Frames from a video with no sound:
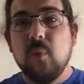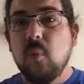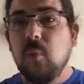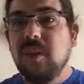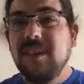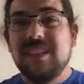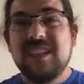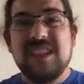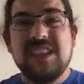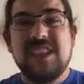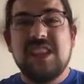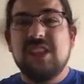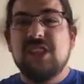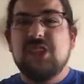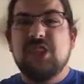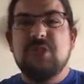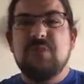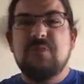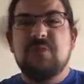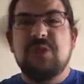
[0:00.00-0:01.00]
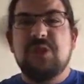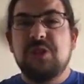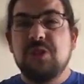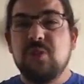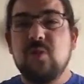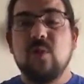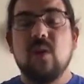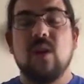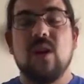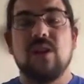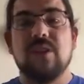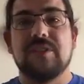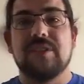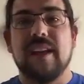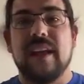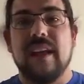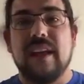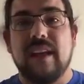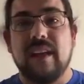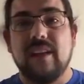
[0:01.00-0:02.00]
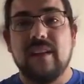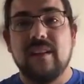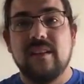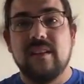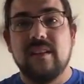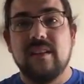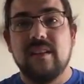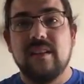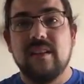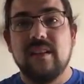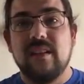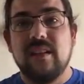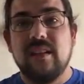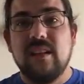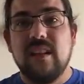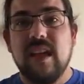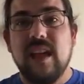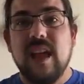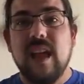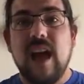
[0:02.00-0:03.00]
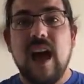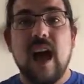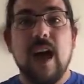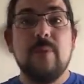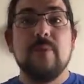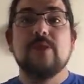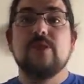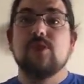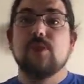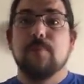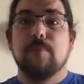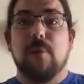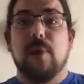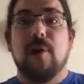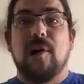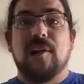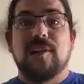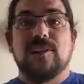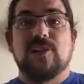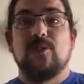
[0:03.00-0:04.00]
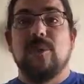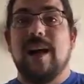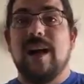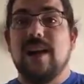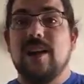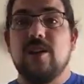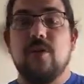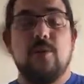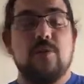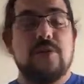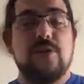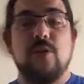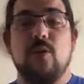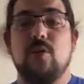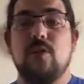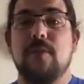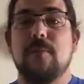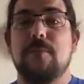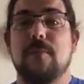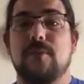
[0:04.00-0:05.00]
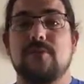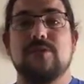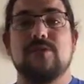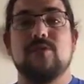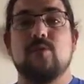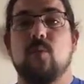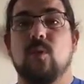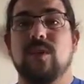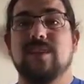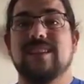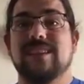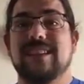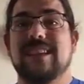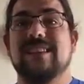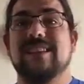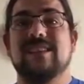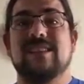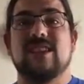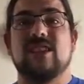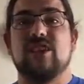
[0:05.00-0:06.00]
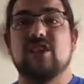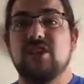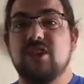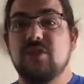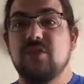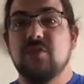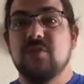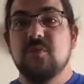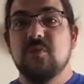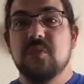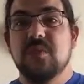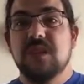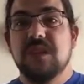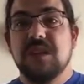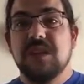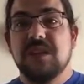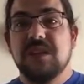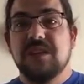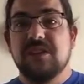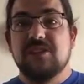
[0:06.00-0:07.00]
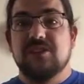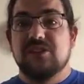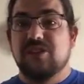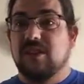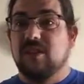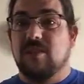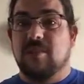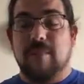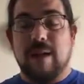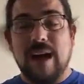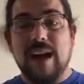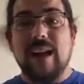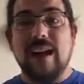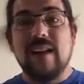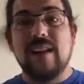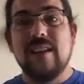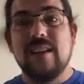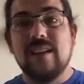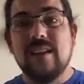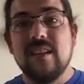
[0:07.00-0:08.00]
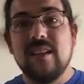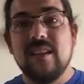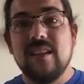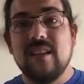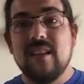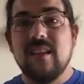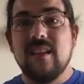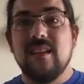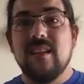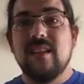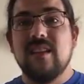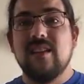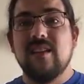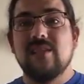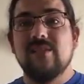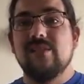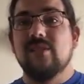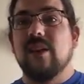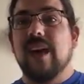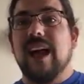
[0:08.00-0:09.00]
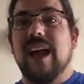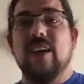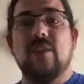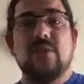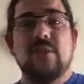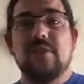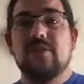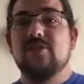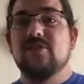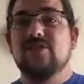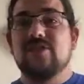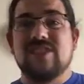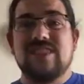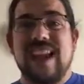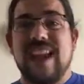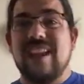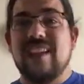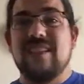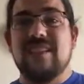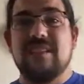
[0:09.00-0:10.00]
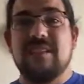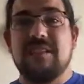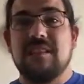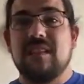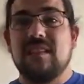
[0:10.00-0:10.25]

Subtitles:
What is it that you do all day? I was your boss, so I know the only person who works less than you is Jeremiah. So I don't understand.